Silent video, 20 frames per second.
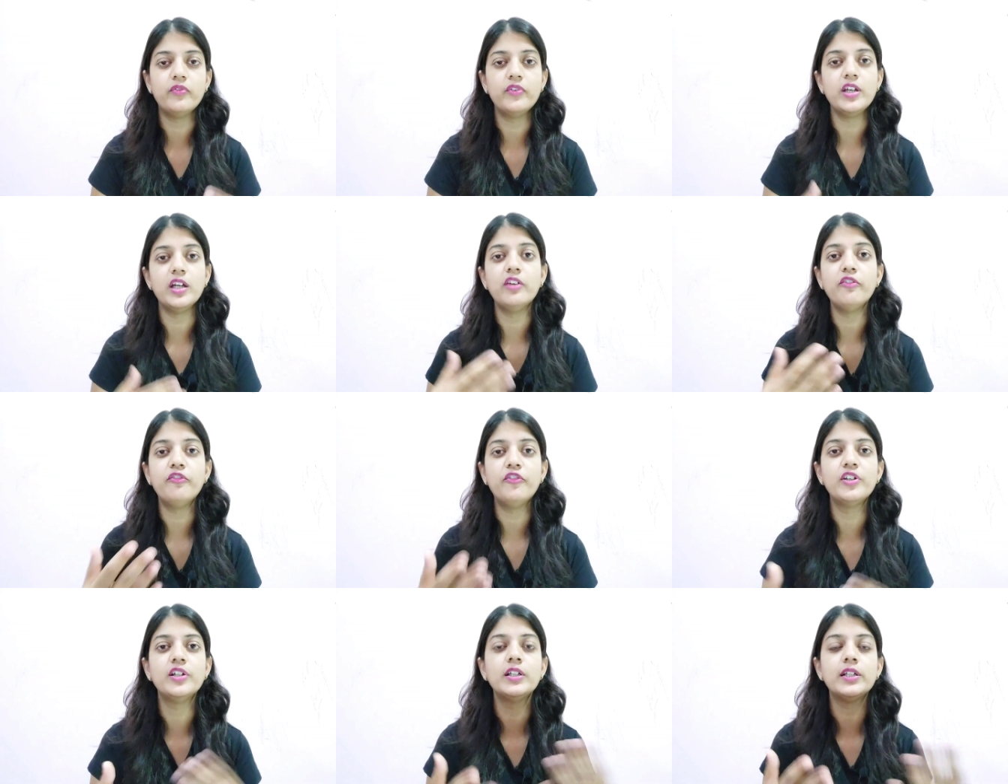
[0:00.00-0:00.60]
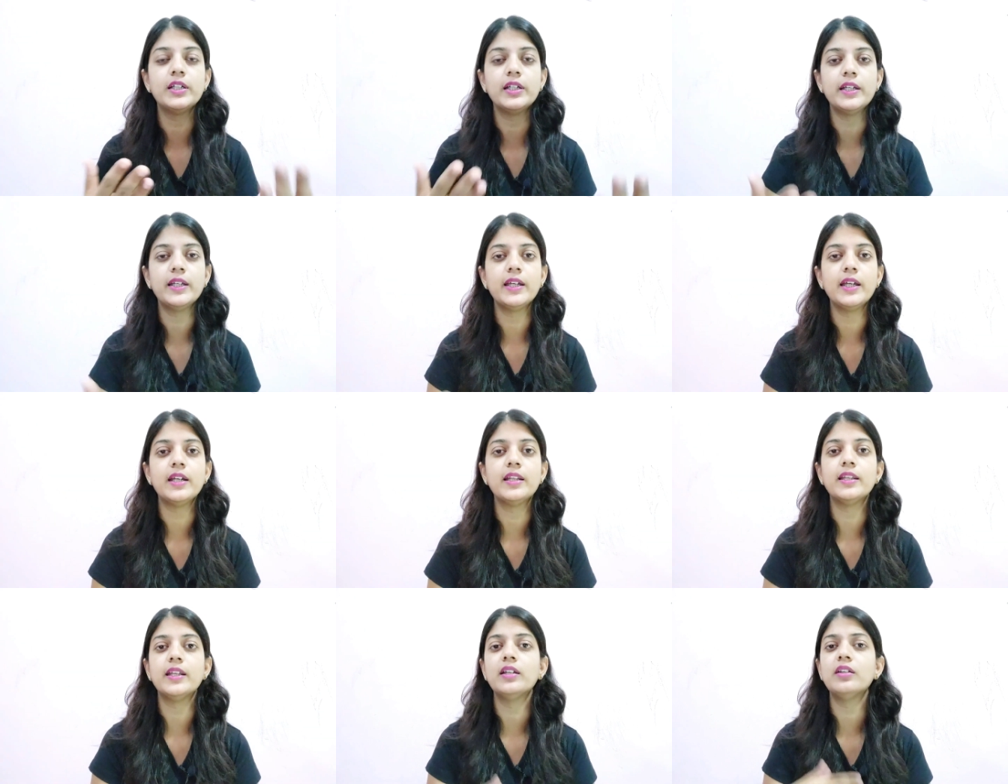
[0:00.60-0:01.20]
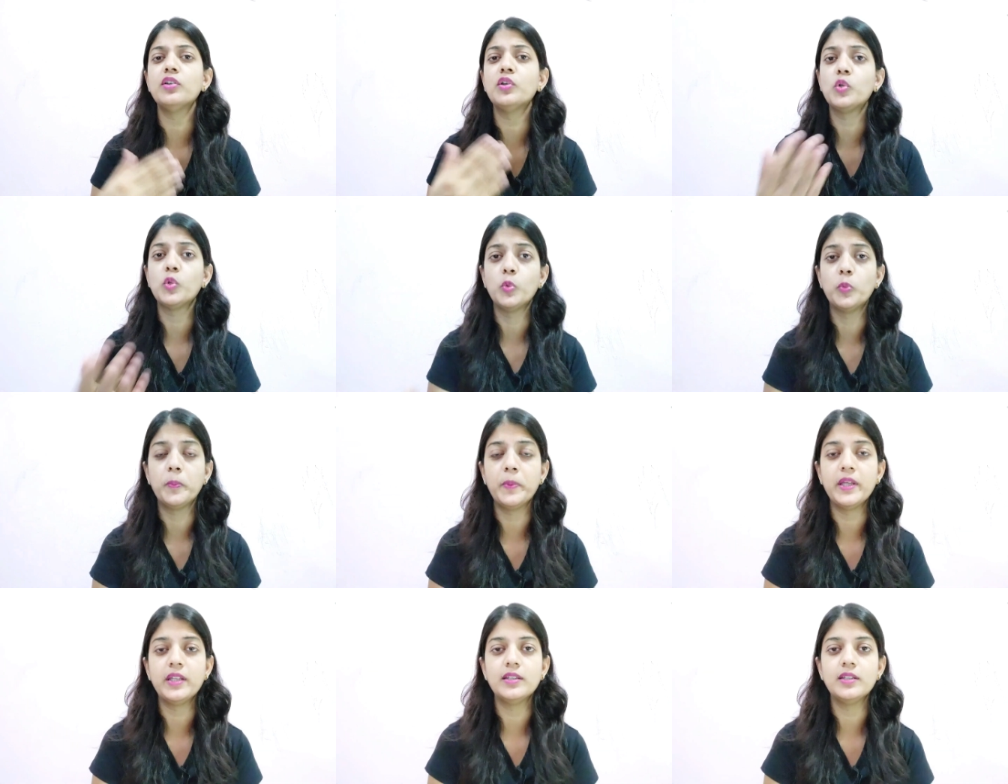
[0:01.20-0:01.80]
we are filtering and then
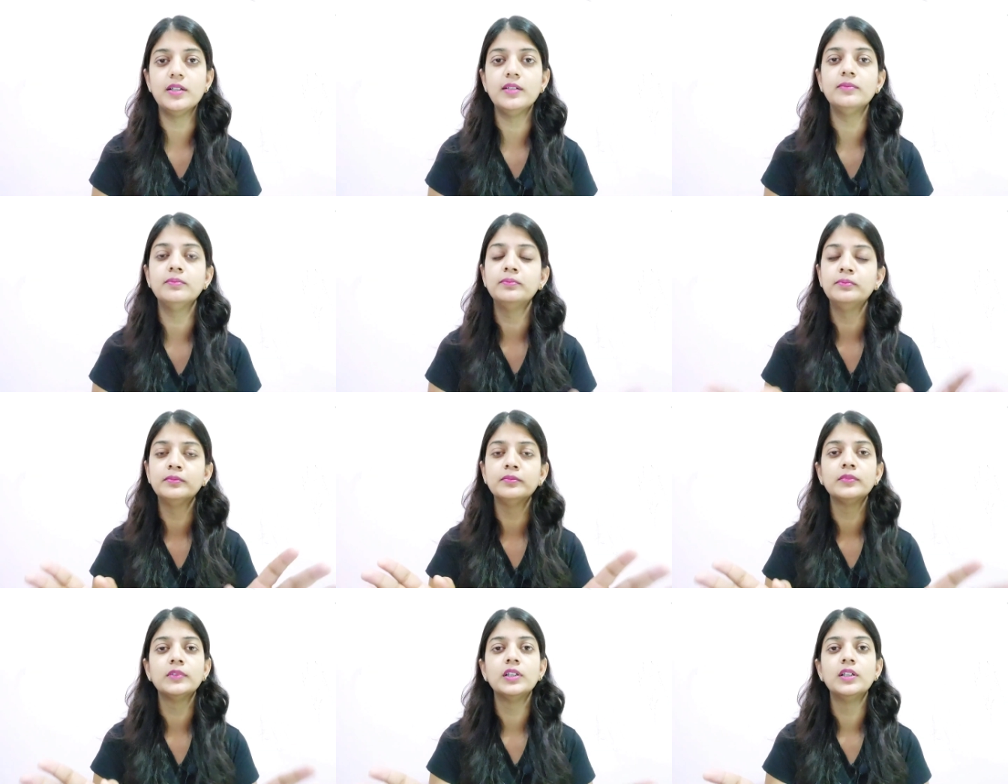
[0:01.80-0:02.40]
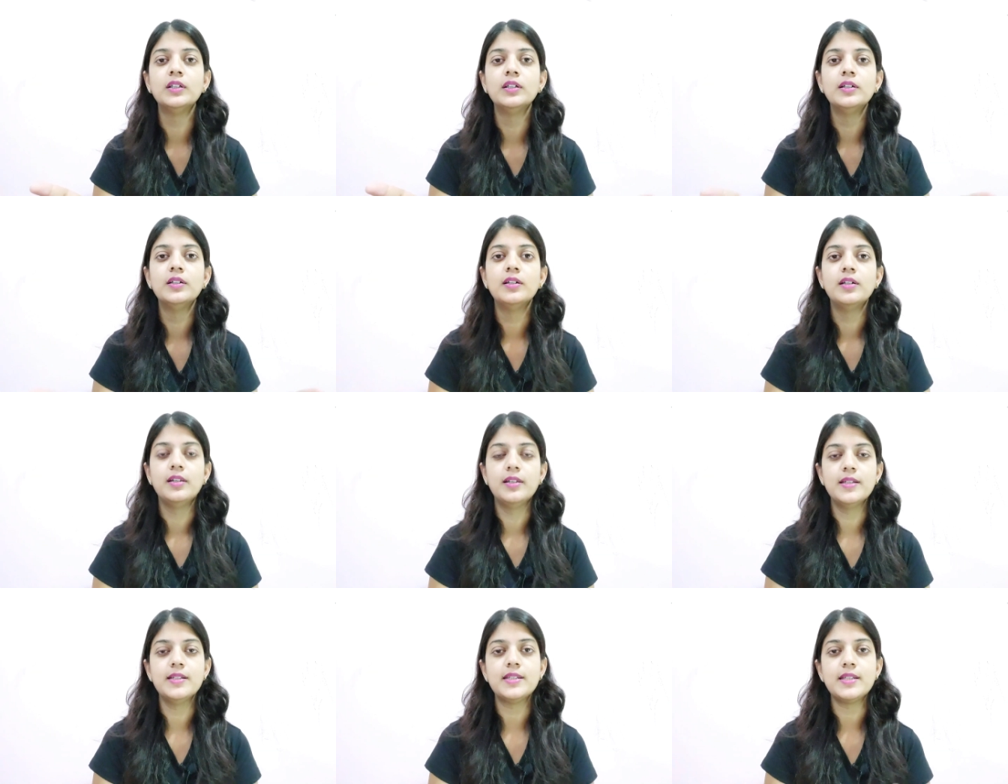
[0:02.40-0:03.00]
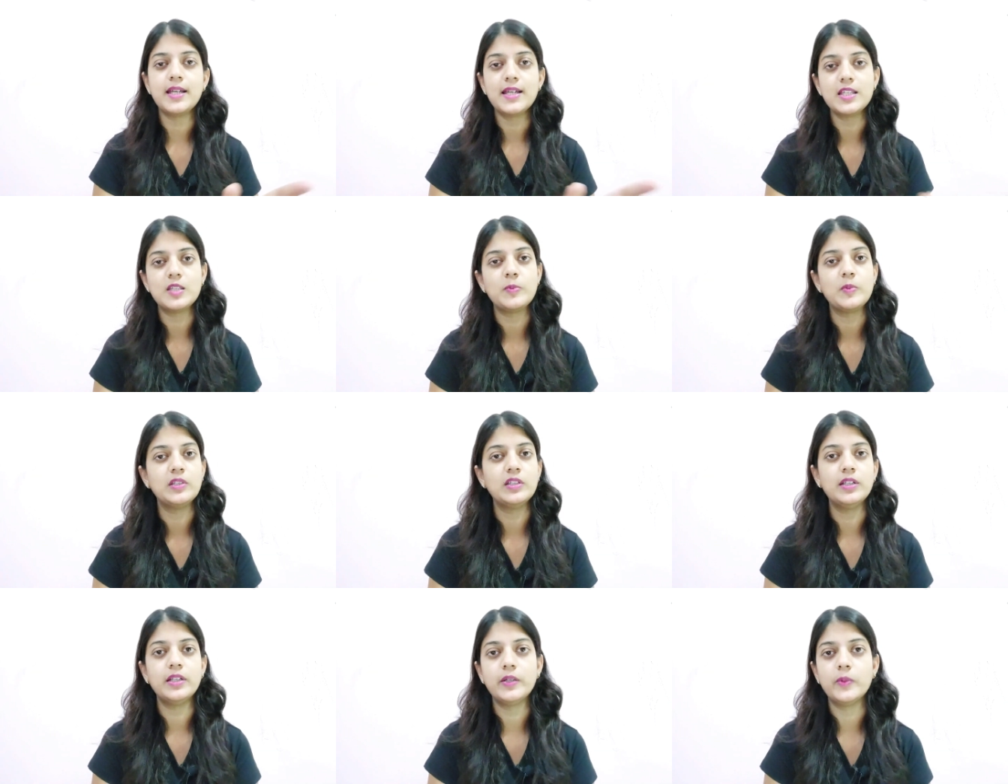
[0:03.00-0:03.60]
grouping the list as
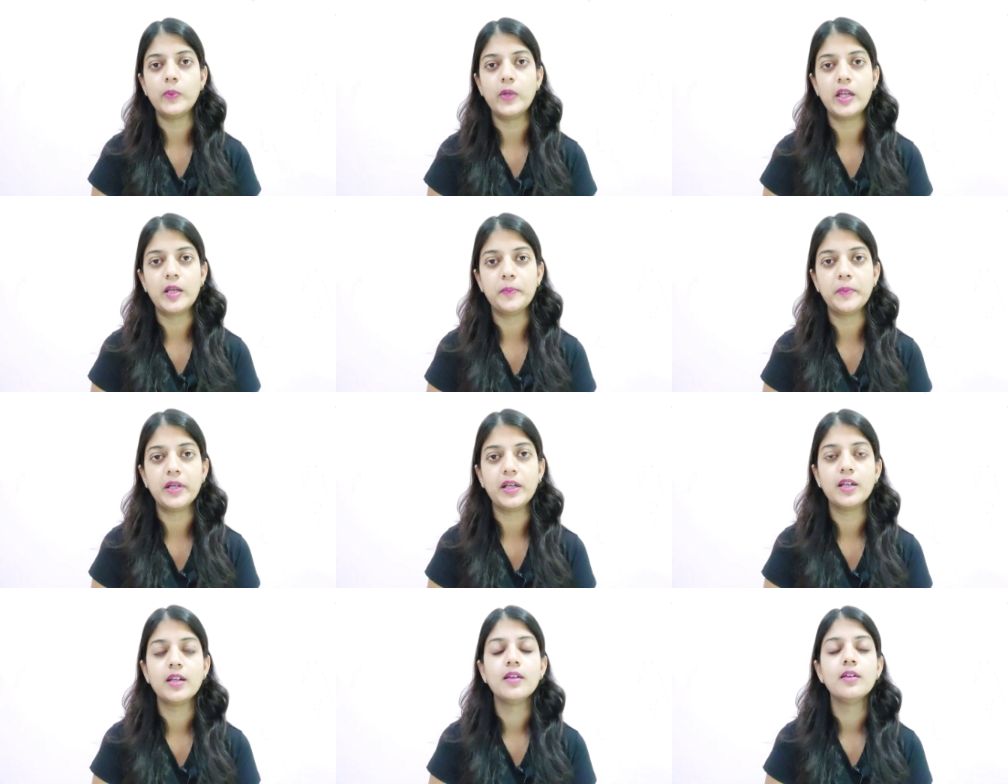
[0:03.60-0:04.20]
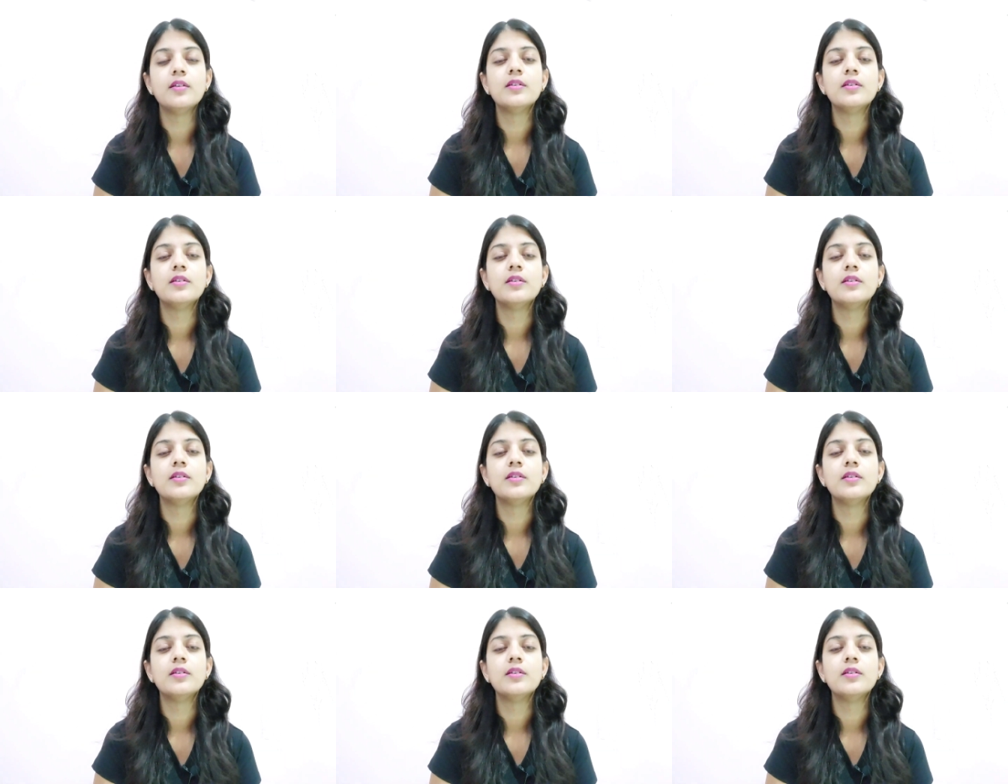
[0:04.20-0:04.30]
per the requirement.